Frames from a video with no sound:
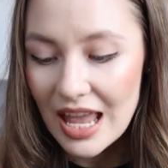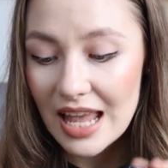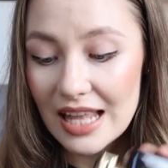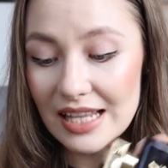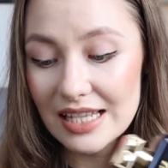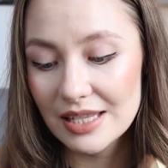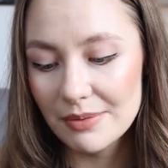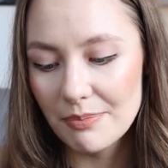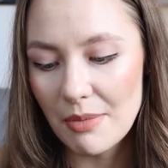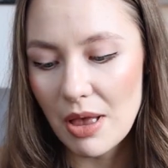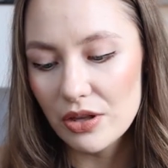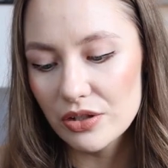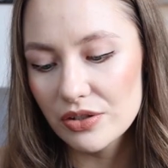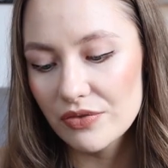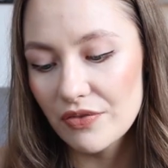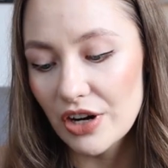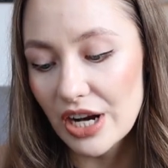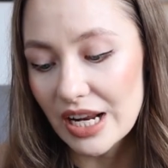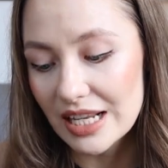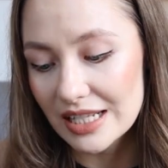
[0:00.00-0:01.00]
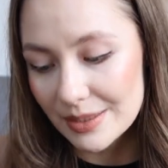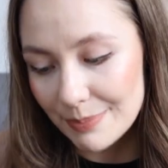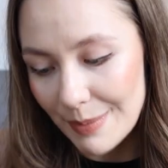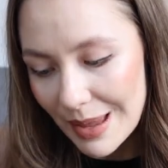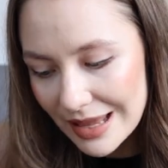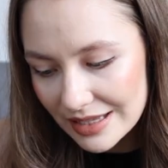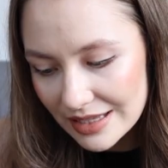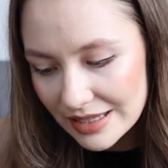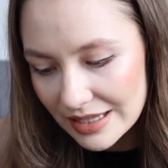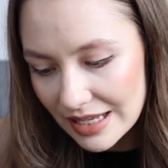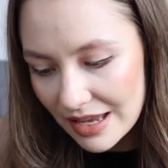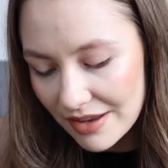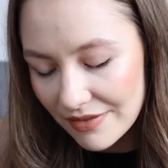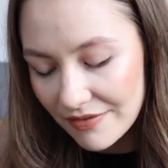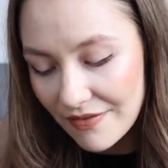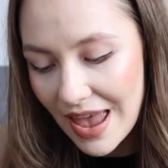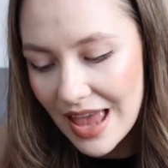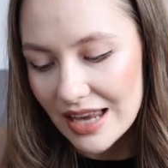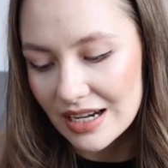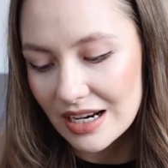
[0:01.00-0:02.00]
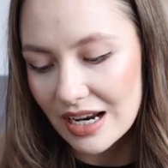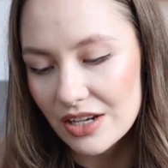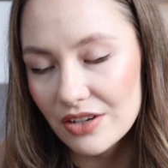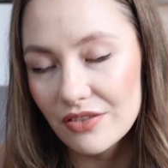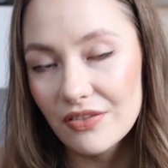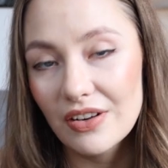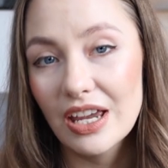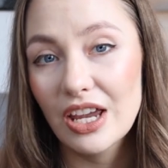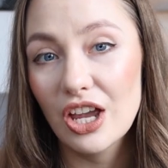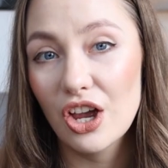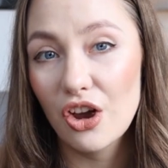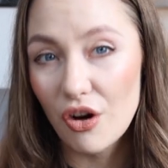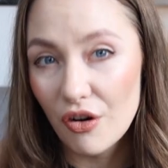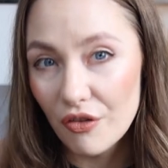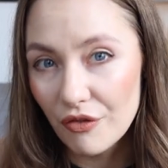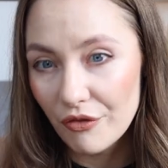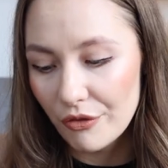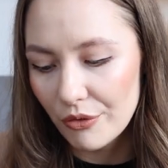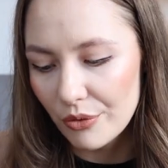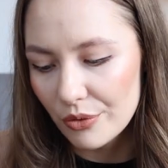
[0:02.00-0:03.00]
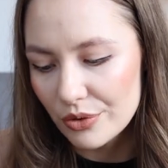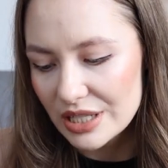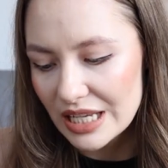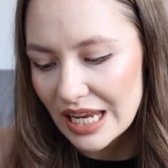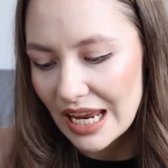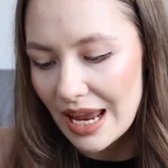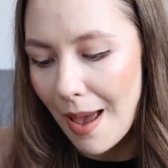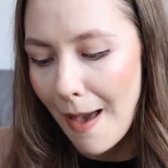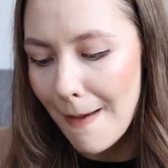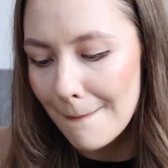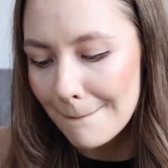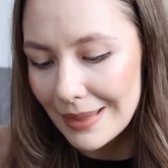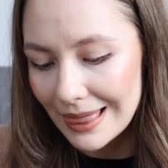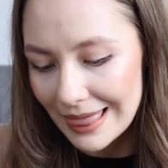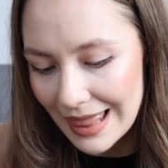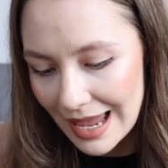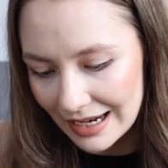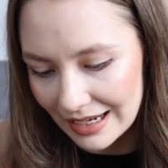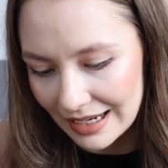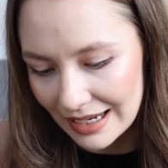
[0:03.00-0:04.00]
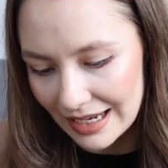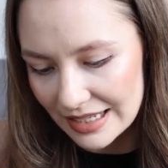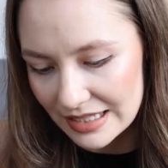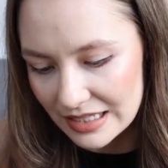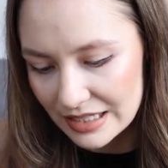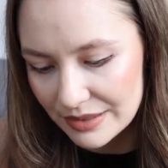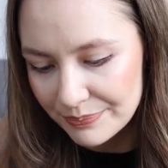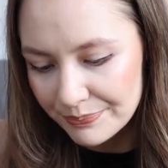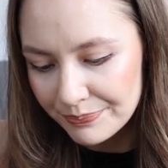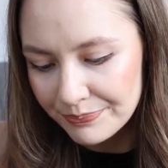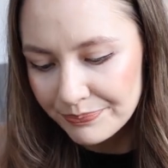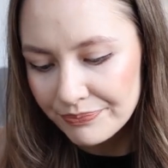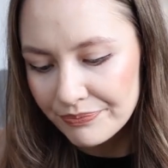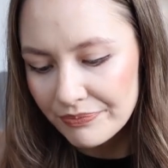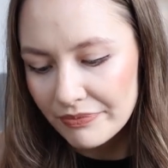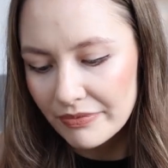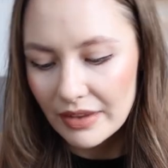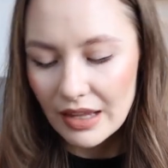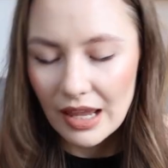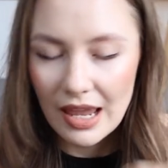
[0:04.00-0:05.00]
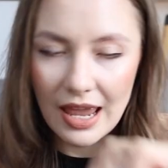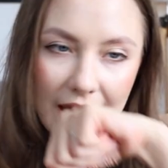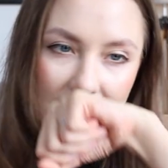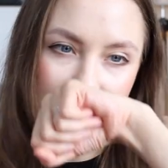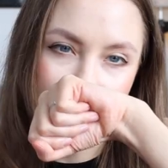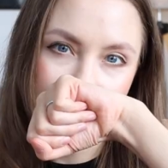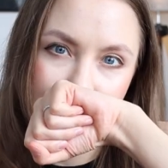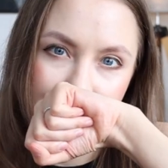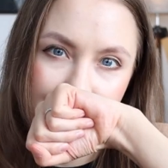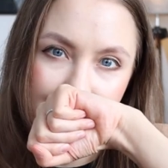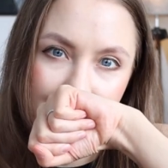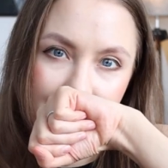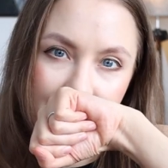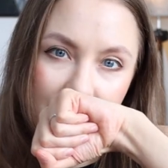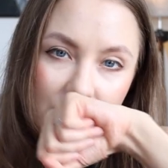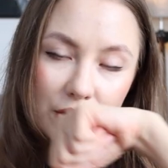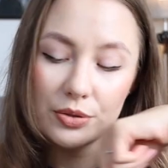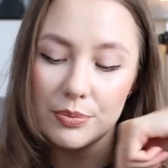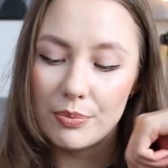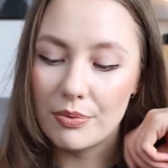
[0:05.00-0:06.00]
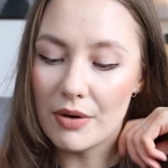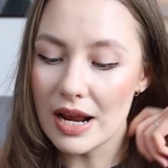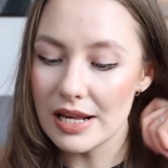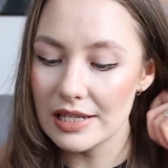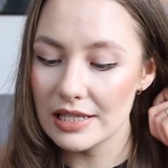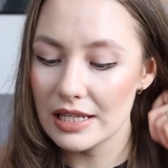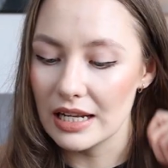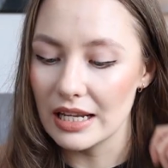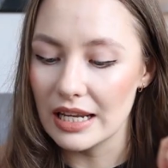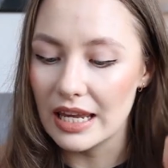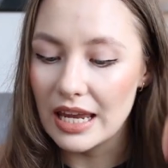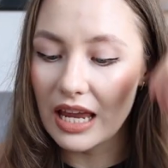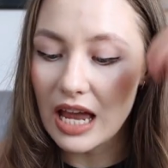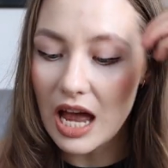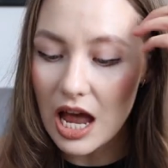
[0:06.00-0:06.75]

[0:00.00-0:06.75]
It smells very expensive and kind of like a comforting blanket. It's surprisingly